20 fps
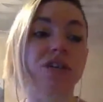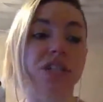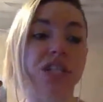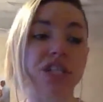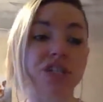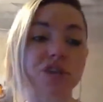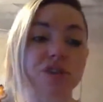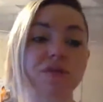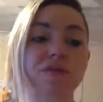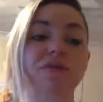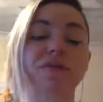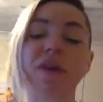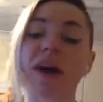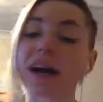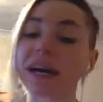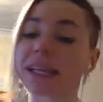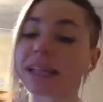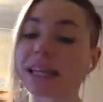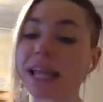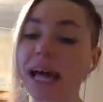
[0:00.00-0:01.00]
did you
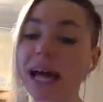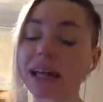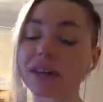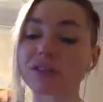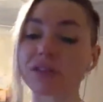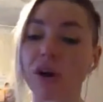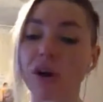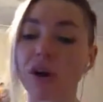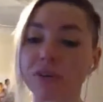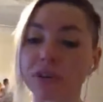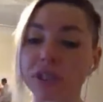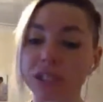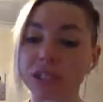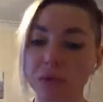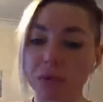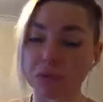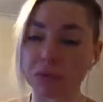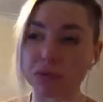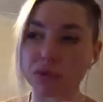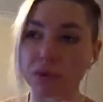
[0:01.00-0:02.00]
find that? Obviously,
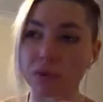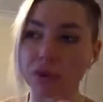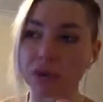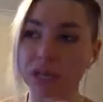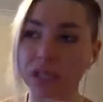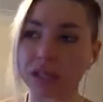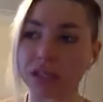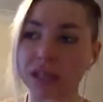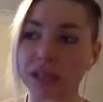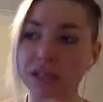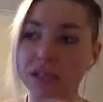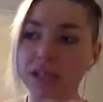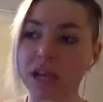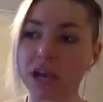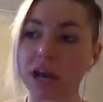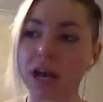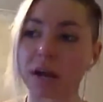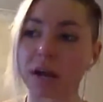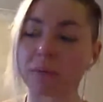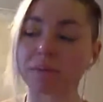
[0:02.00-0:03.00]
we were talking that
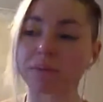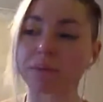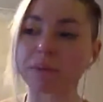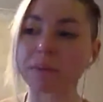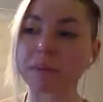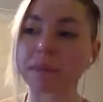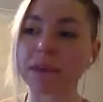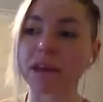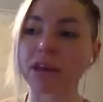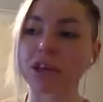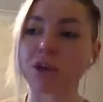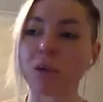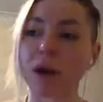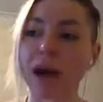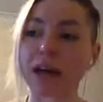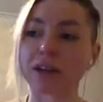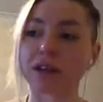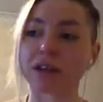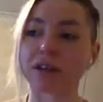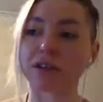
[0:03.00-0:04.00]
you
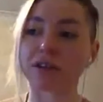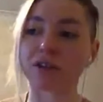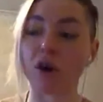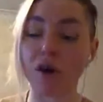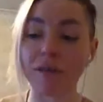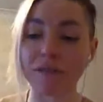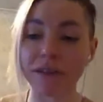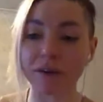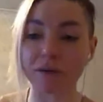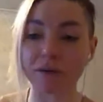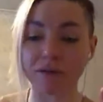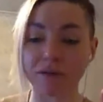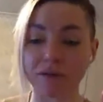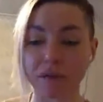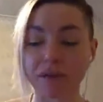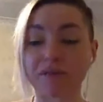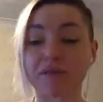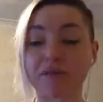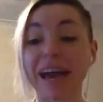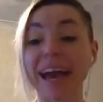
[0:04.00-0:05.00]
had not a
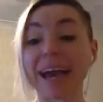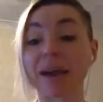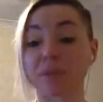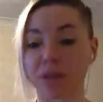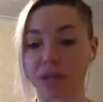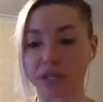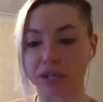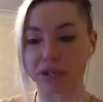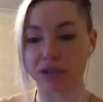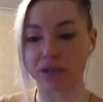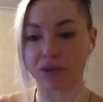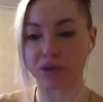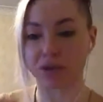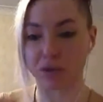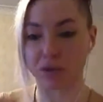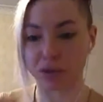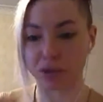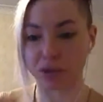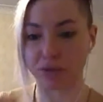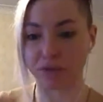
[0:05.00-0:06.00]
very varied
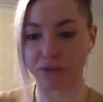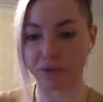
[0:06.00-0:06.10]
source of